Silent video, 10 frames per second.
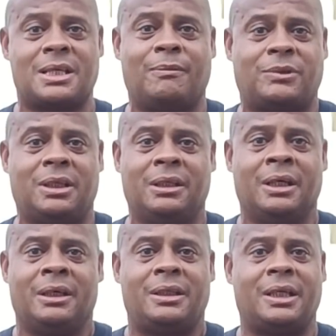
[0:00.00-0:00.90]
something
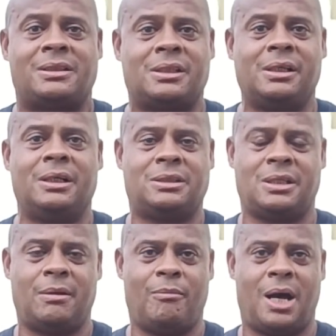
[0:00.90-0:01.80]
that tugs
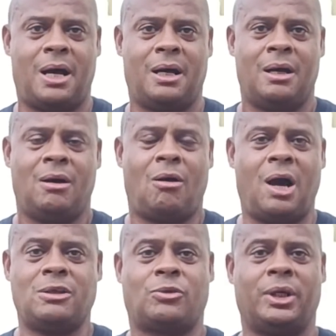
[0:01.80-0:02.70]
at my
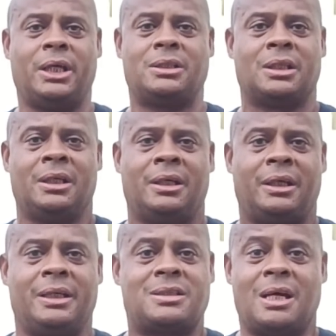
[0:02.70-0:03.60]
heartstrings
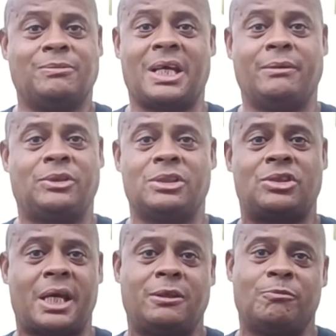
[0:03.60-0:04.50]
and sometimes just
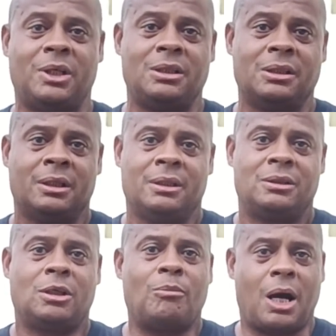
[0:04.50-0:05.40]
shakes me
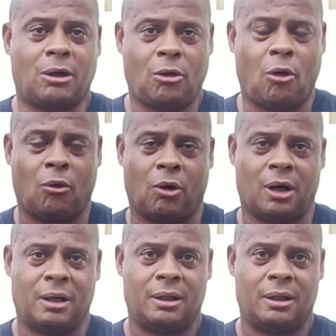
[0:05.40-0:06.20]
to my core.